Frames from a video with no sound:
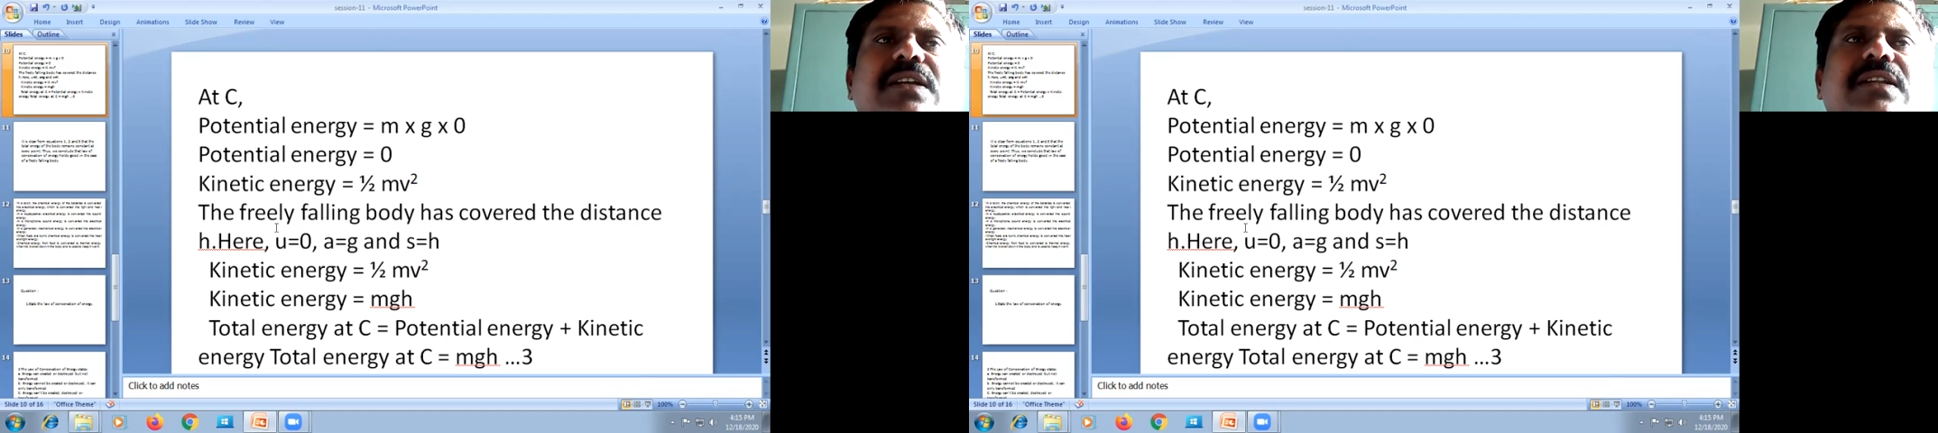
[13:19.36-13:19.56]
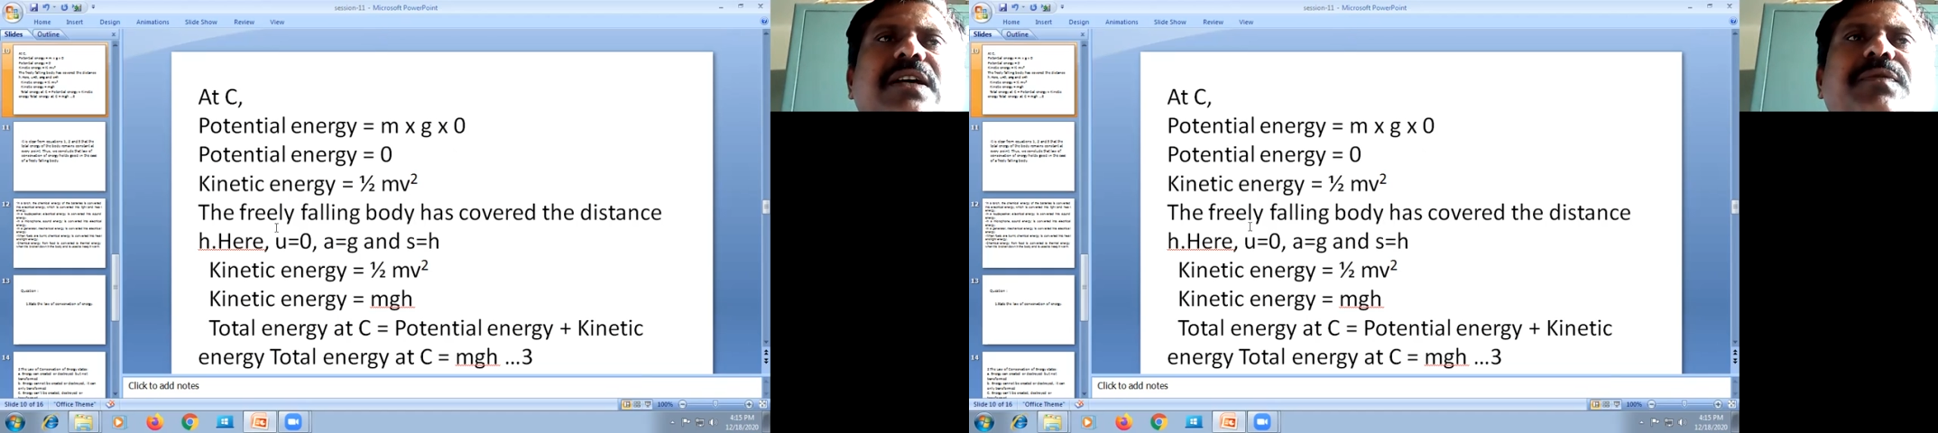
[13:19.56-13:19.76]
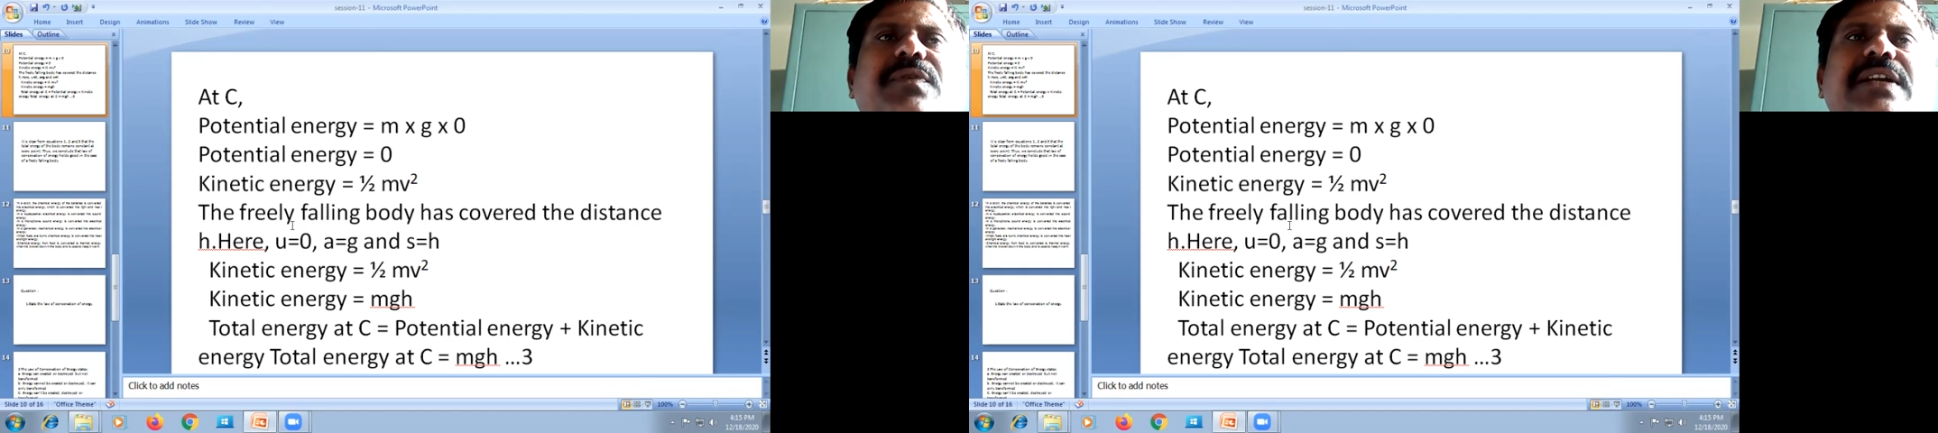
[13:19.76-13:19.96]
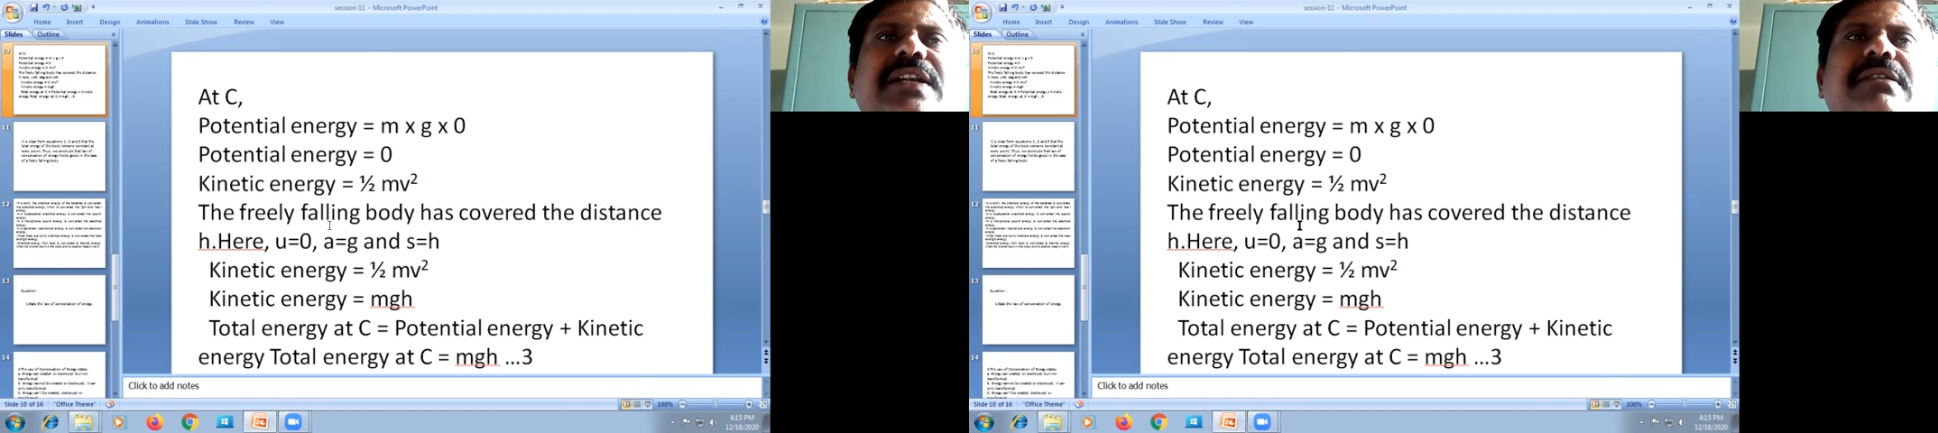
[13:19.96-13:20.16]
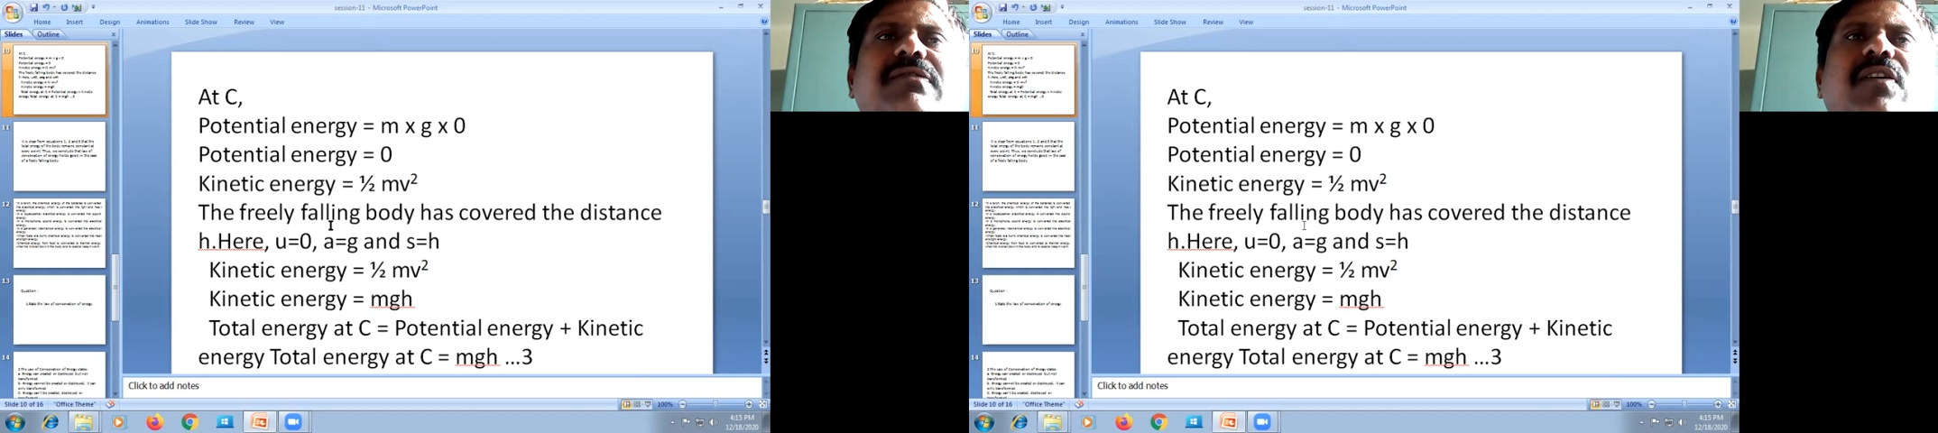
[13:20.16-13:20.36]
The
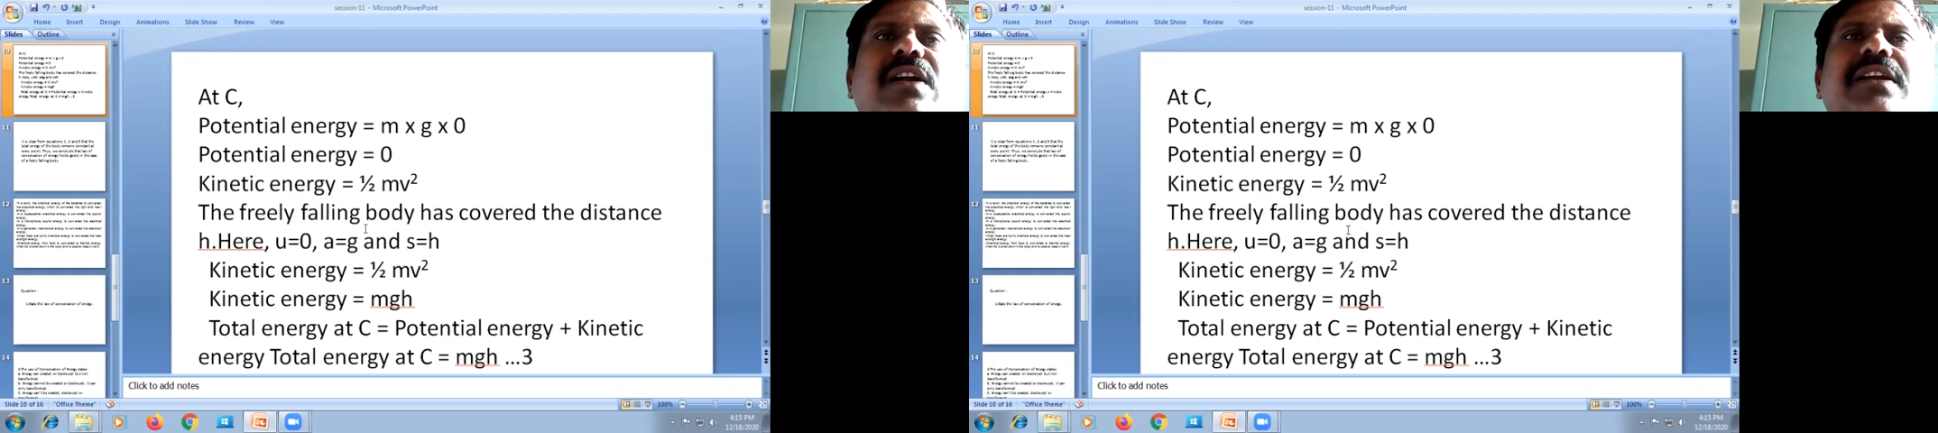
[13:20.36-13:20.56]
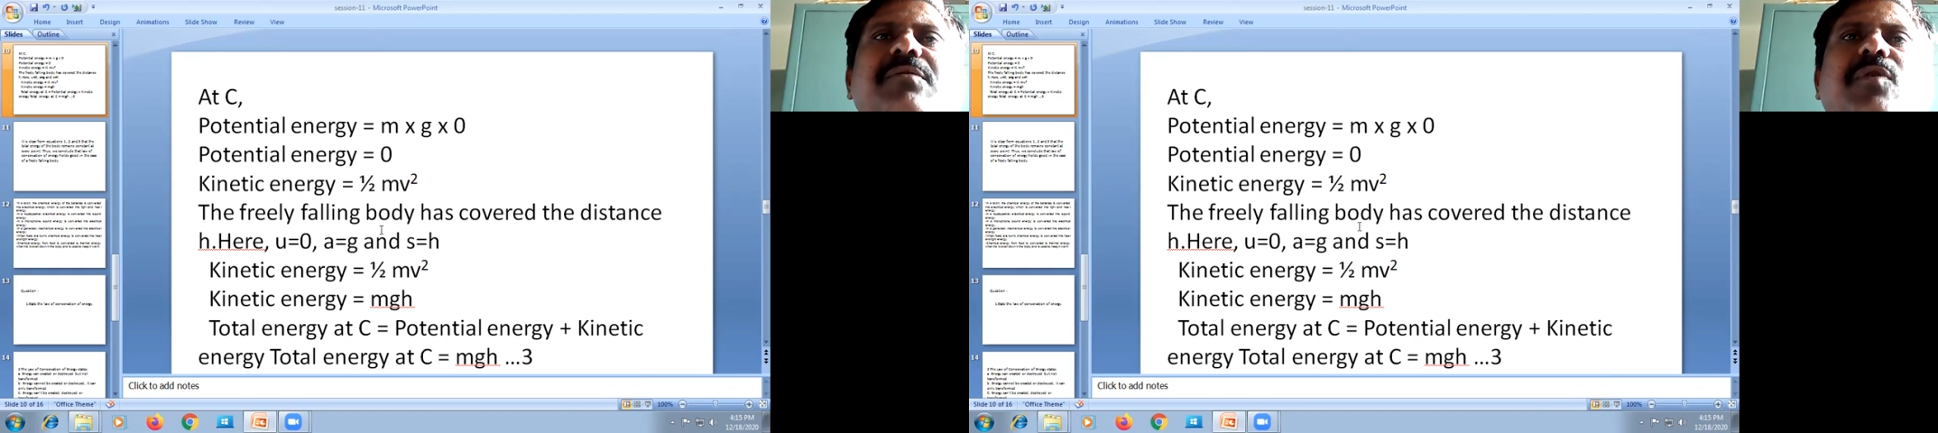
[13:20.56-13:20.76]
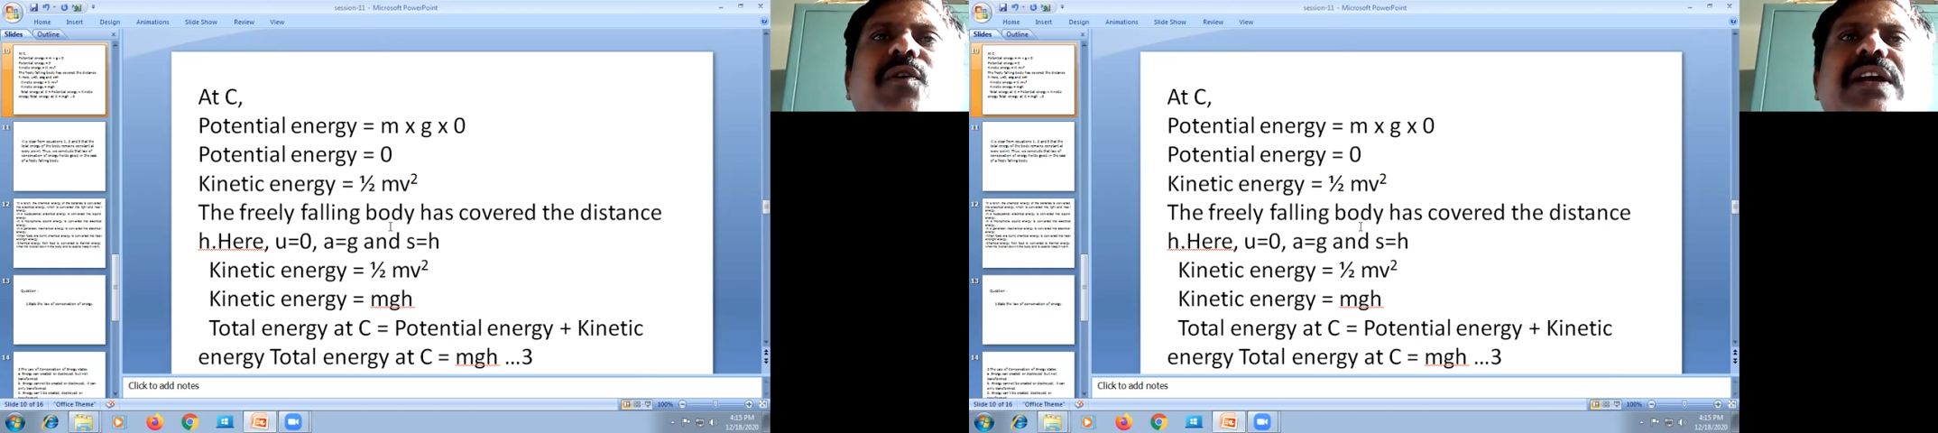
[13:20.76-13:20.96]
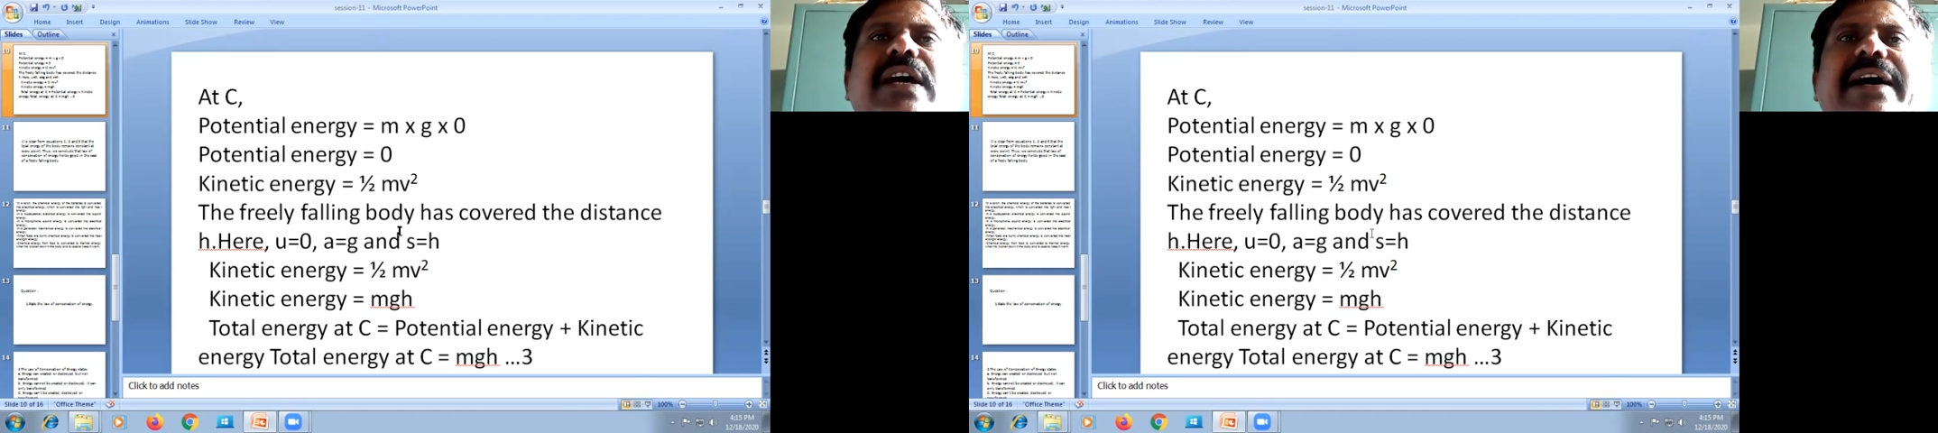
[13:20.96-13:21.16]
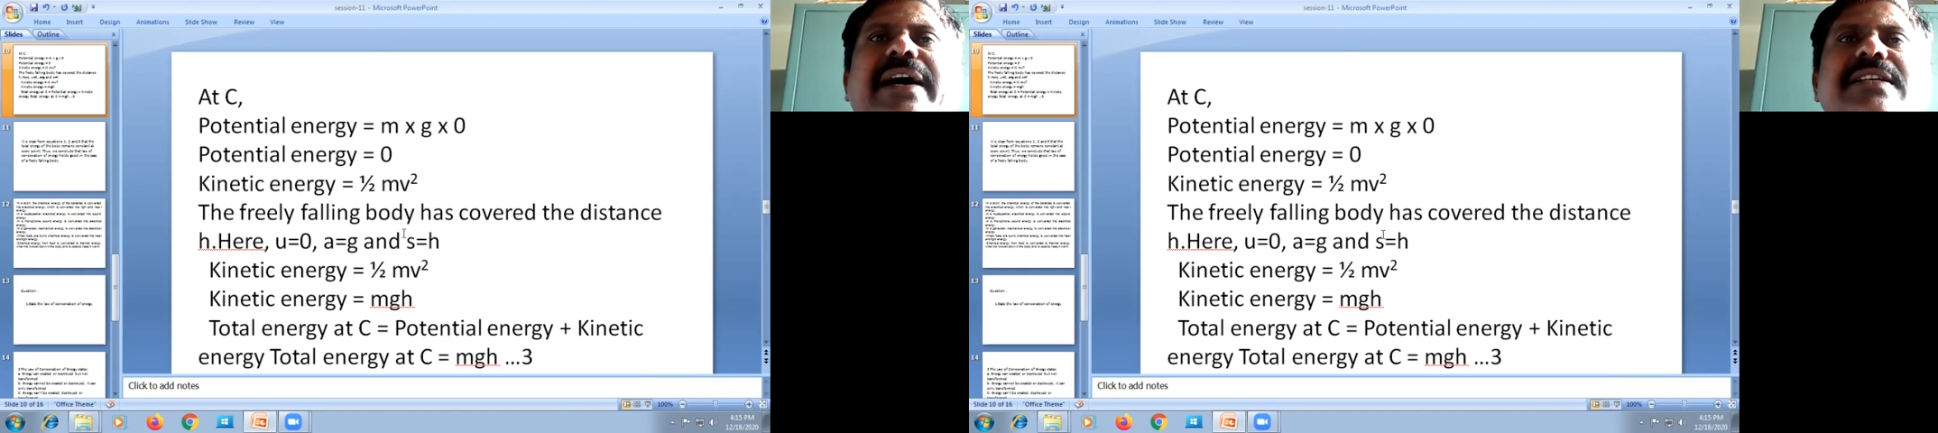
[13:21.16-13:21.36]
freely falling body
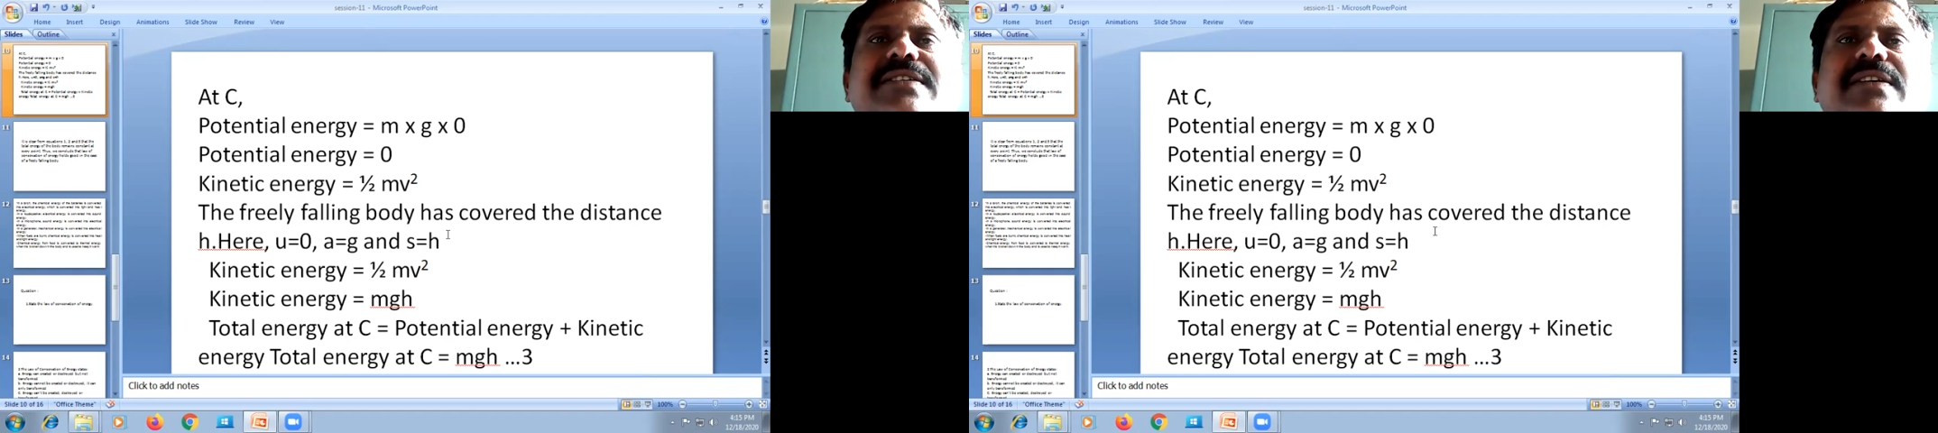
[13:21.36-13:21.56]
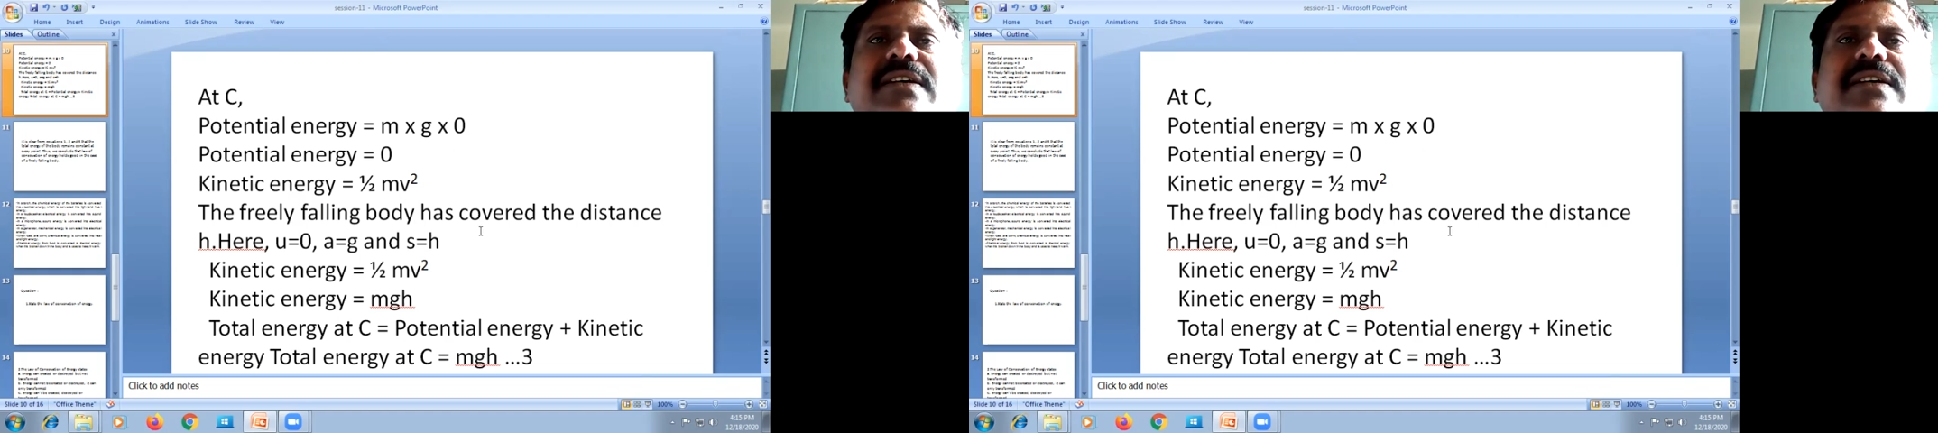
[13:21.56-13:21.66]
has